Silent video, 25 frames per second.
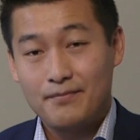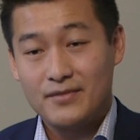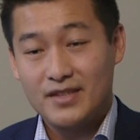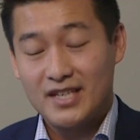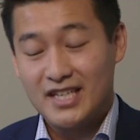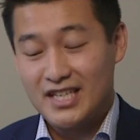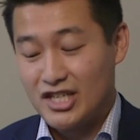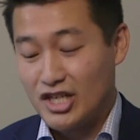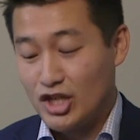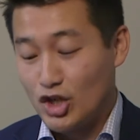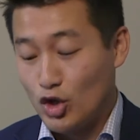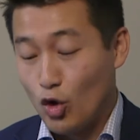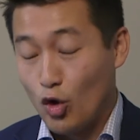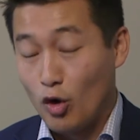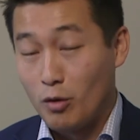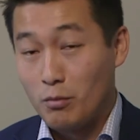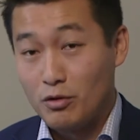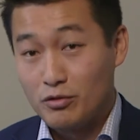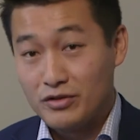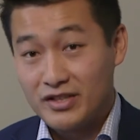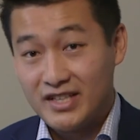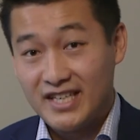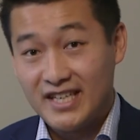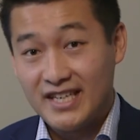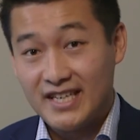in a
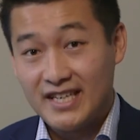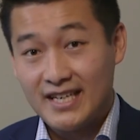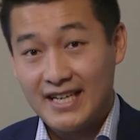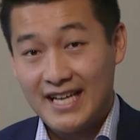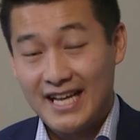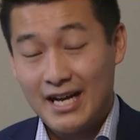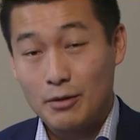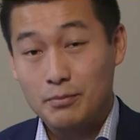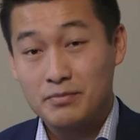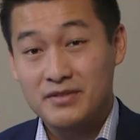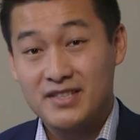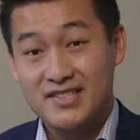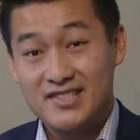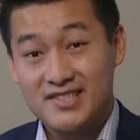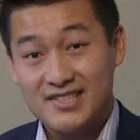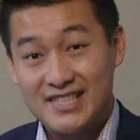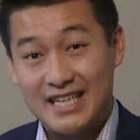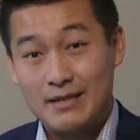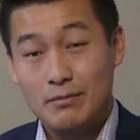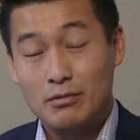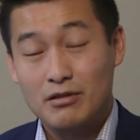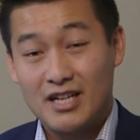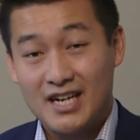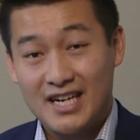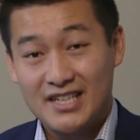normal knee help to
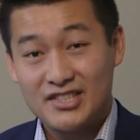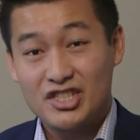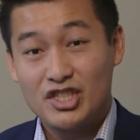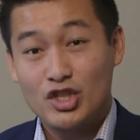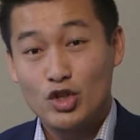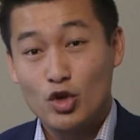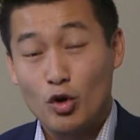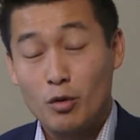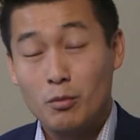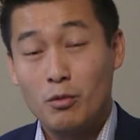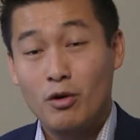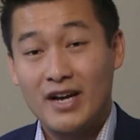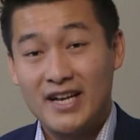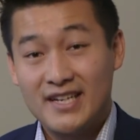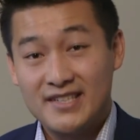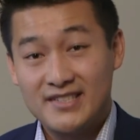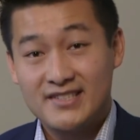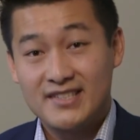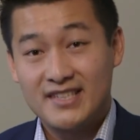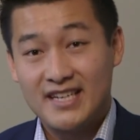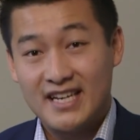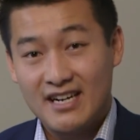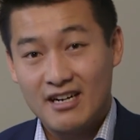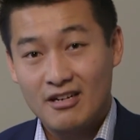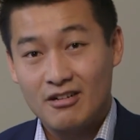stabilize a normal
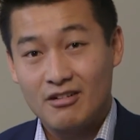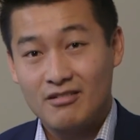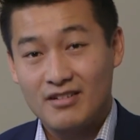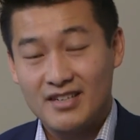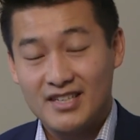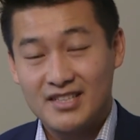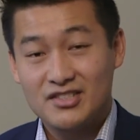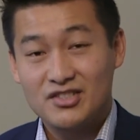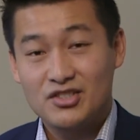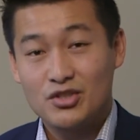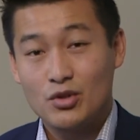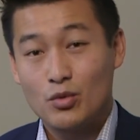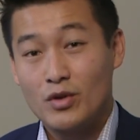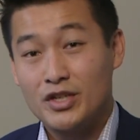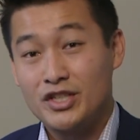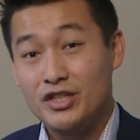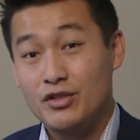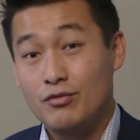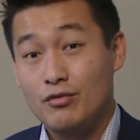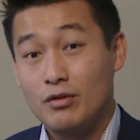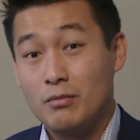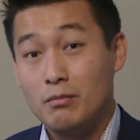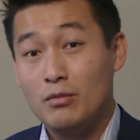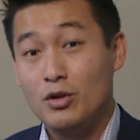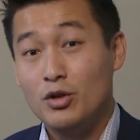ACL, and so when
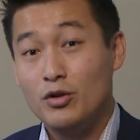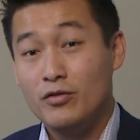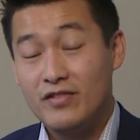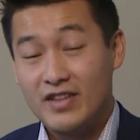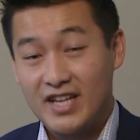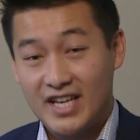you remove the